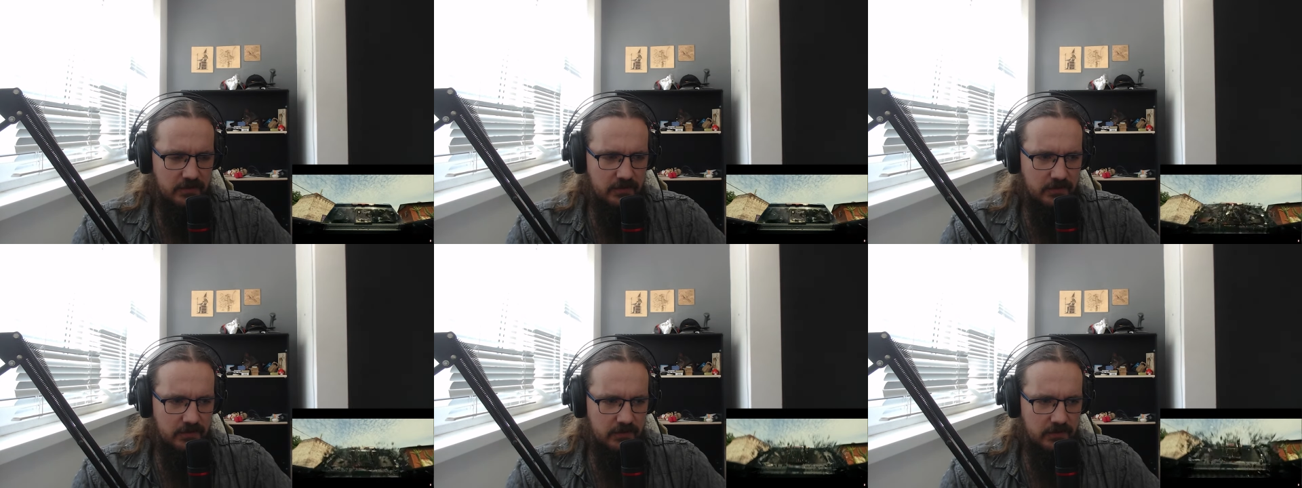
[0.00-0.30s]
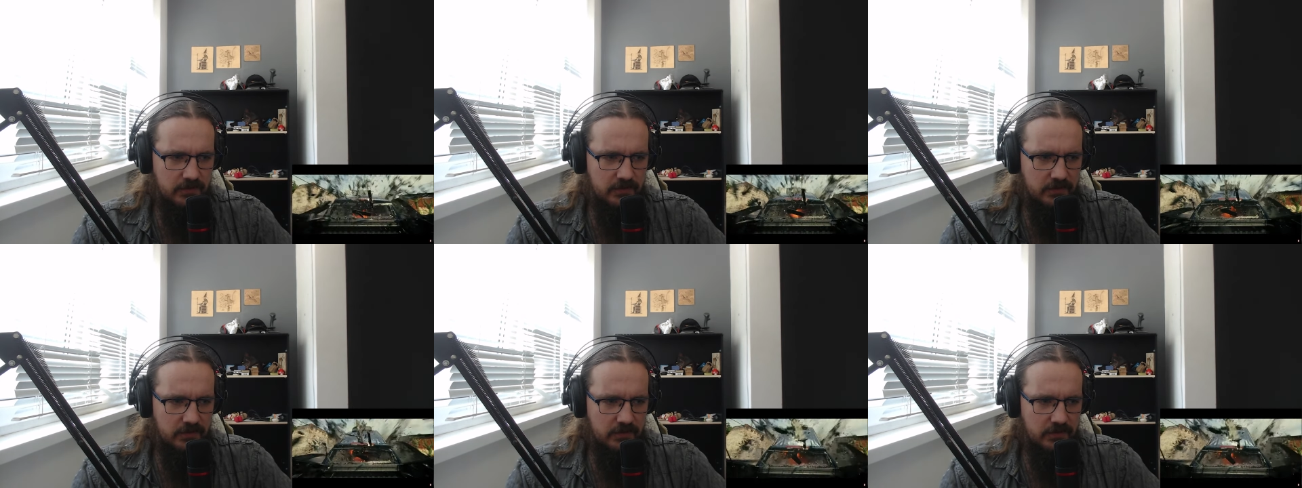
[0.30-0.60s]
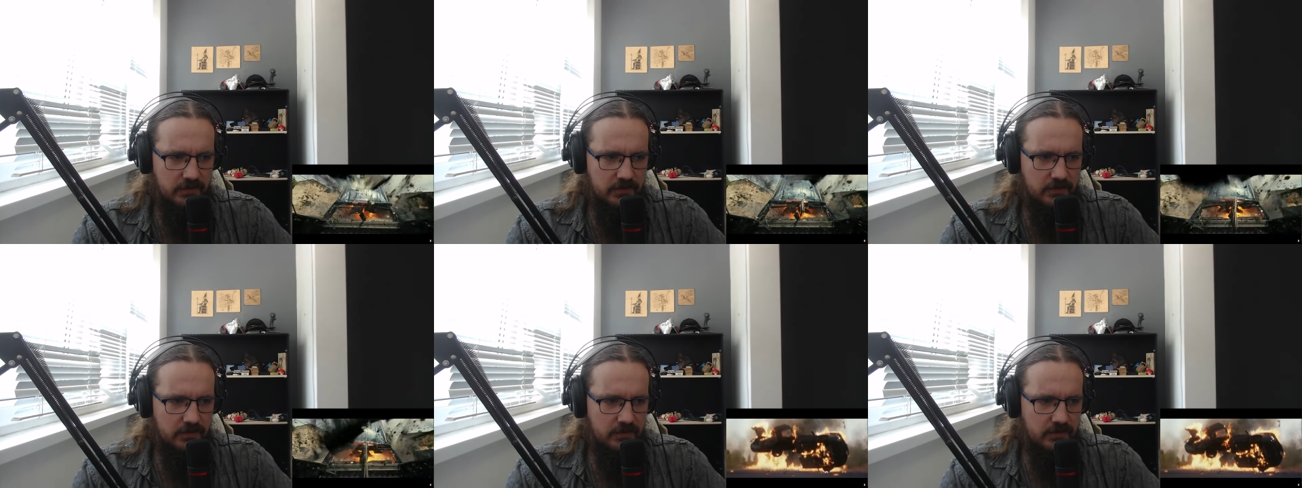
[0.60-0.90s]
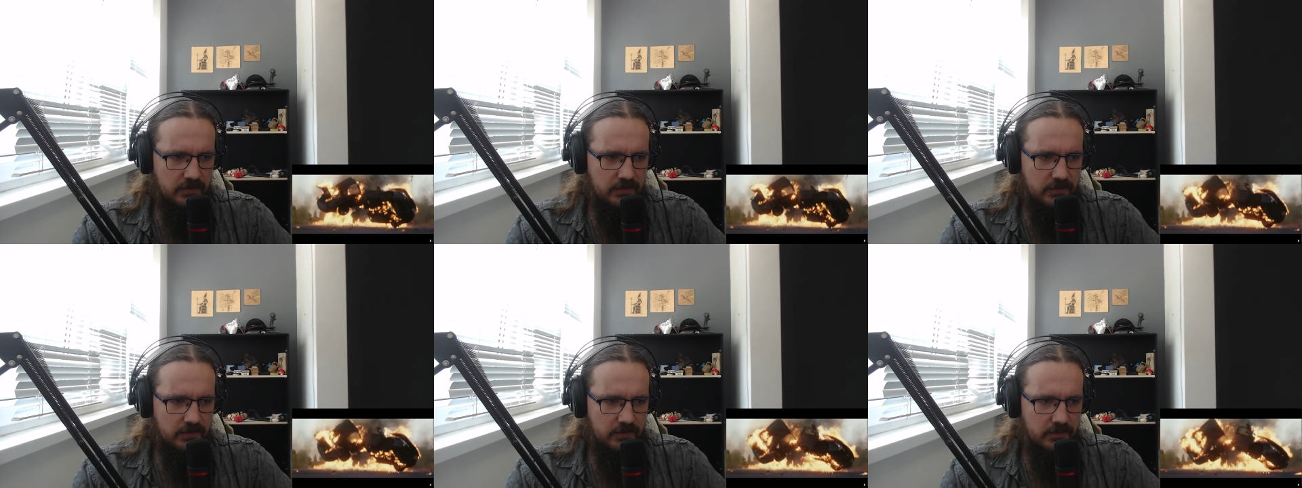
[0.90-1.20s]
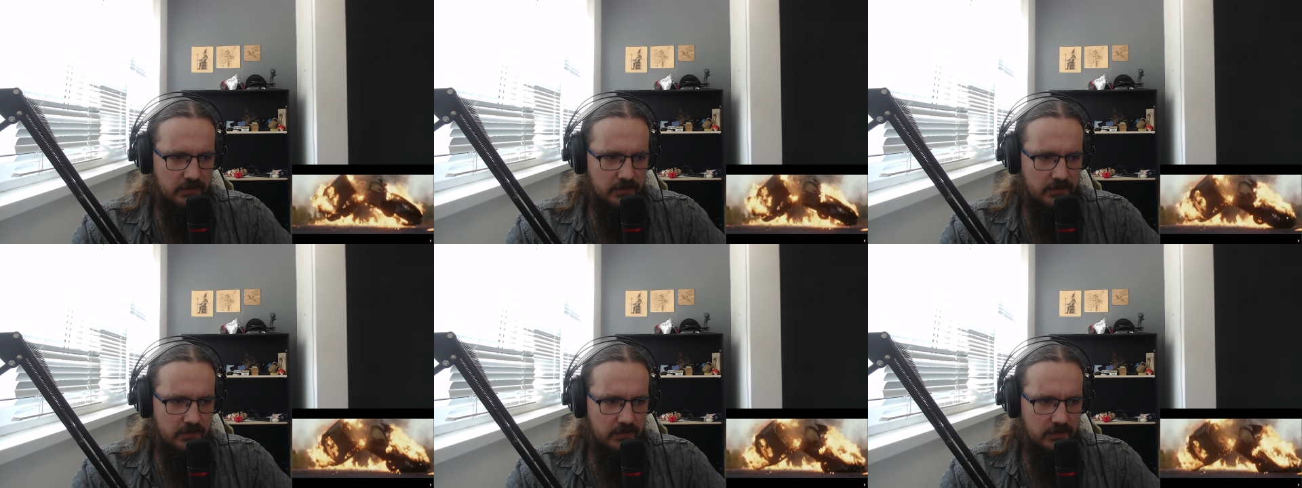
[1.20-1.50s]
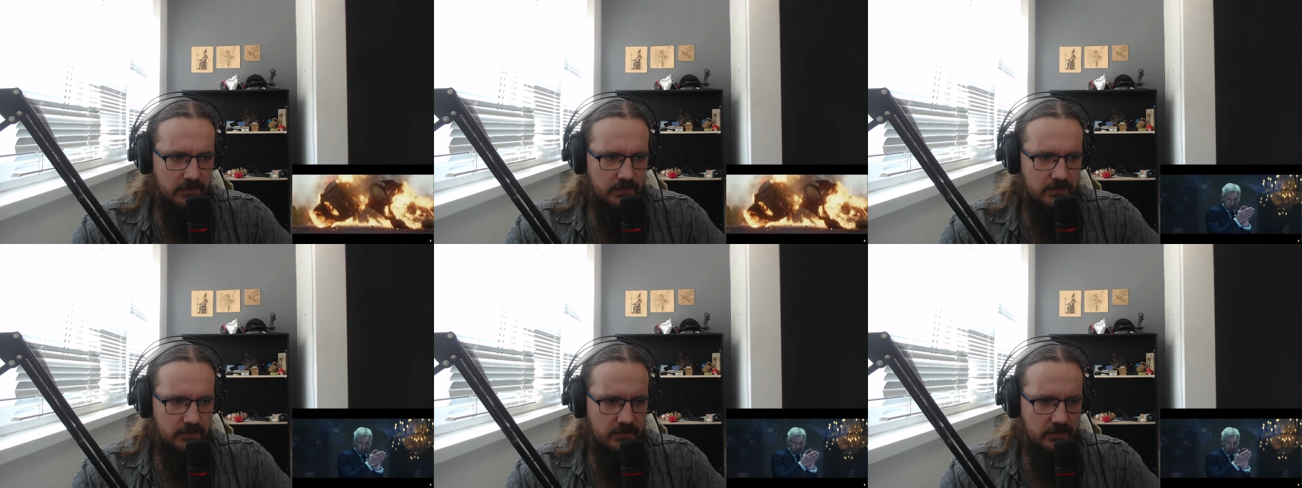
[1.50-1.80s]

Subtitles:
[no speech]